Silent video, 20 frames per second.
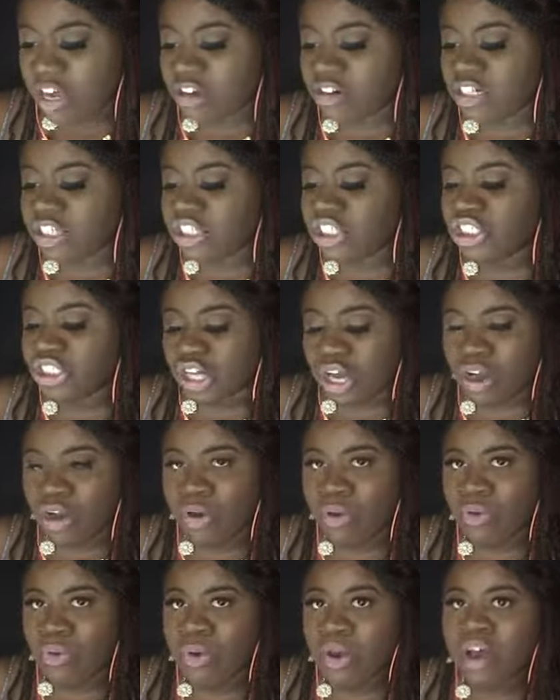this
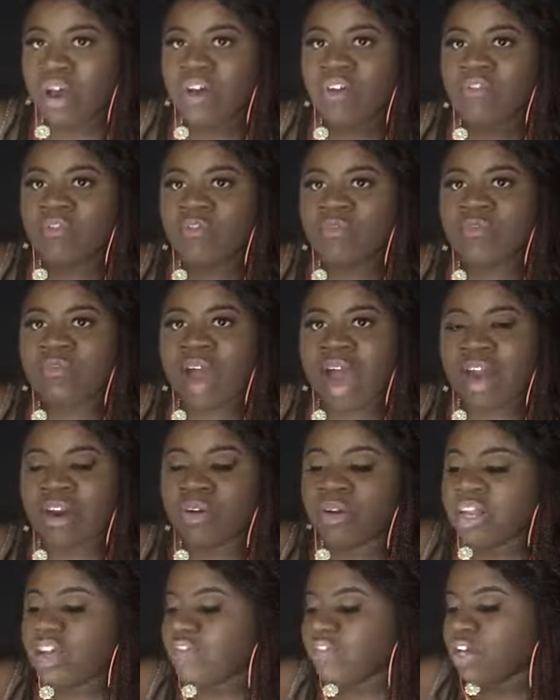show, I
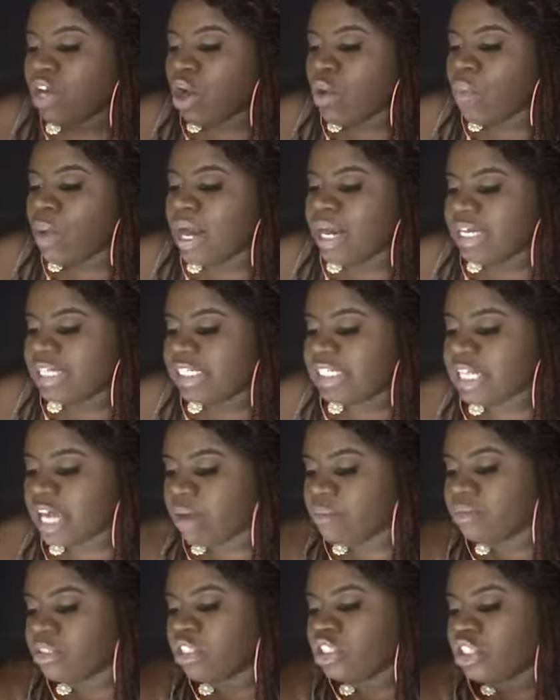don't even know why they
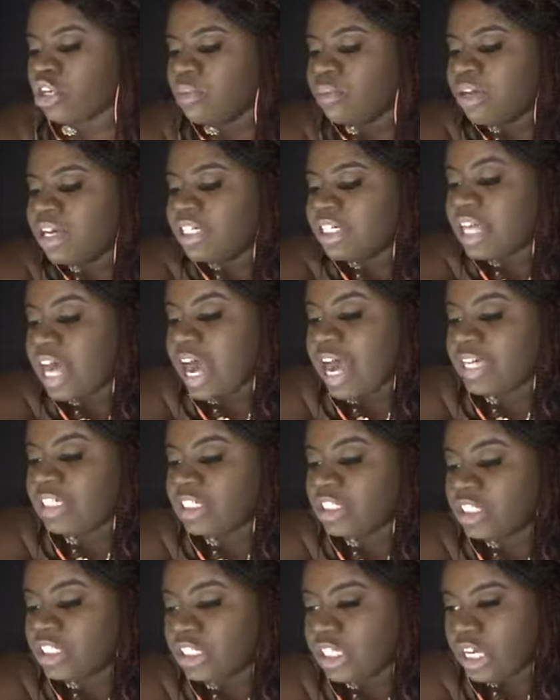stopped the show, because I actually